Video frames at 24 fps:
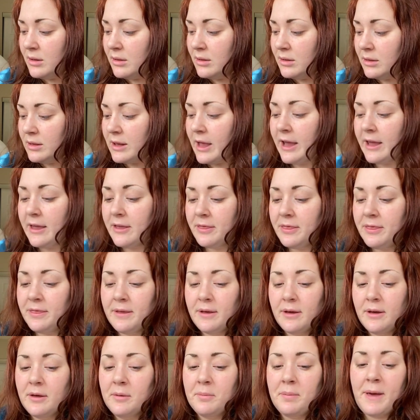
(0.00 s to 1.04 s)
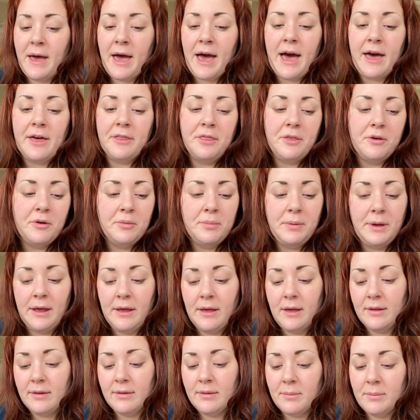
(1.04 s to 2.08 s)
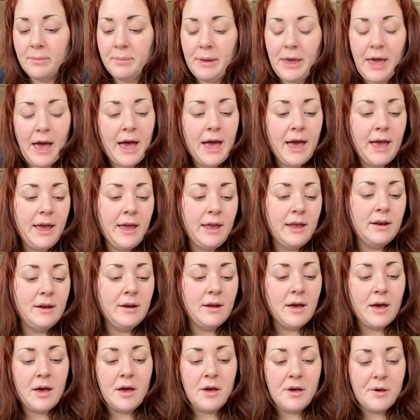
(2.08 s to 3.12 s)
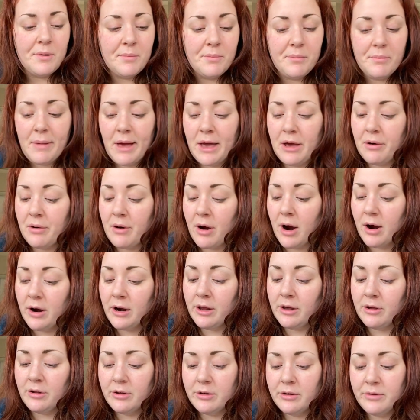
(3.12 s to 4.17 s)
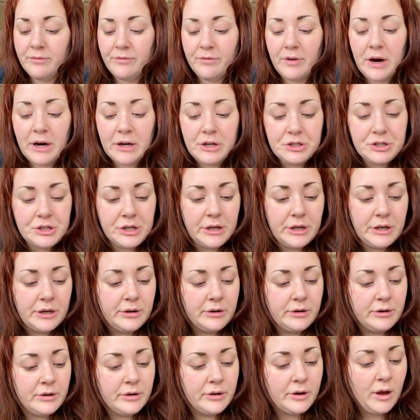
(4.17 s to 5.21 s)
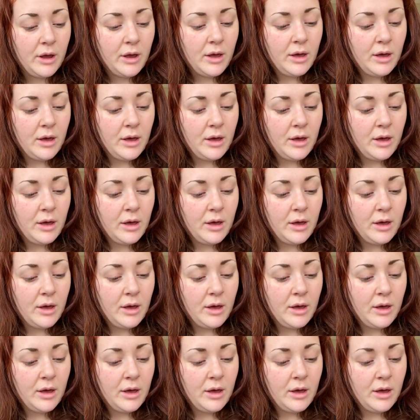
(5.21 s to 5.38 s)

like the patho behind myocardial infarction, or